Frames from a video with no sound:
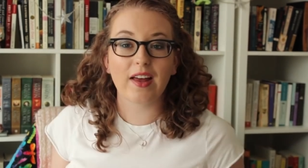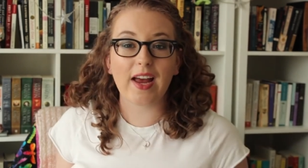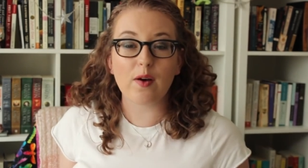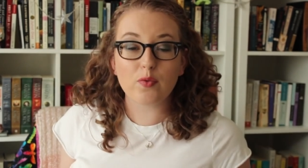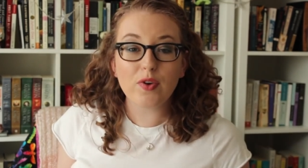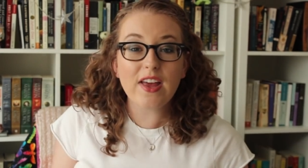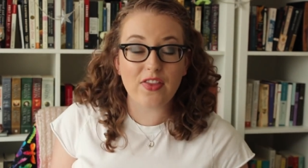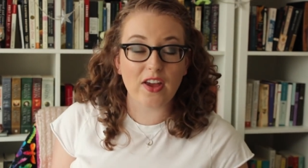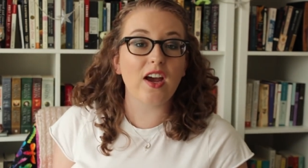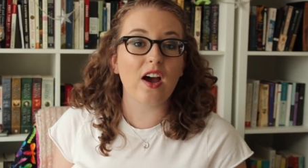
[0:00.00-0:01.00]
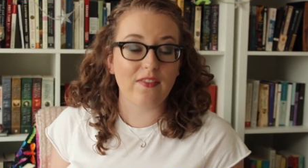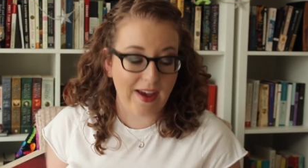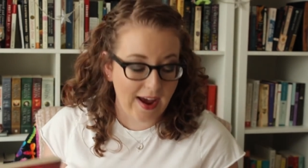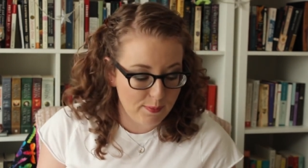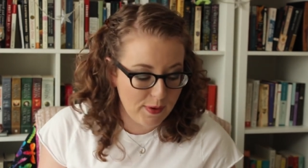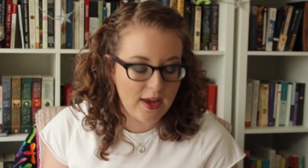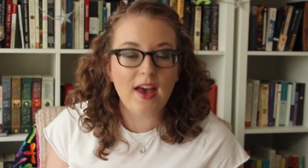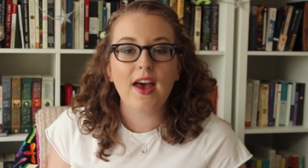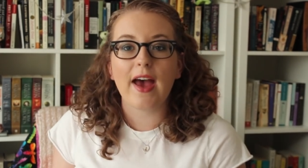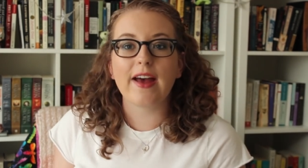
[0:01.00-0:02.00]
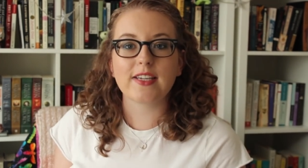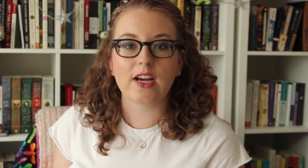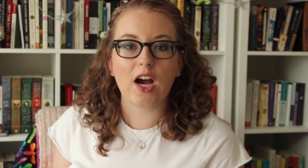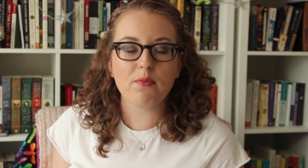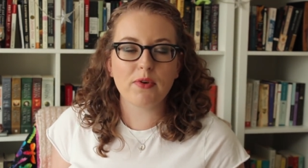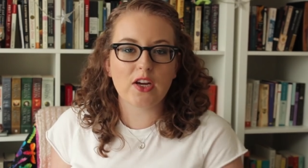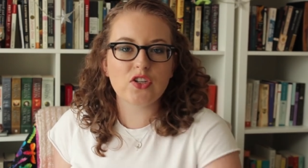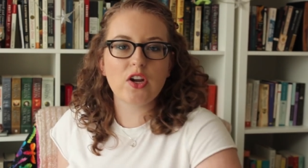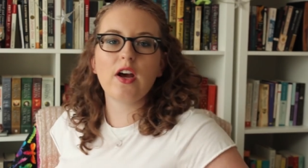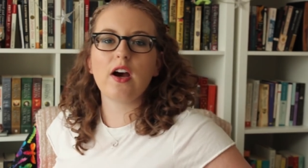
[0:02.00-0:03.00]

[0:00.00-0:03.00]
Like, I would really think of Happy as a combination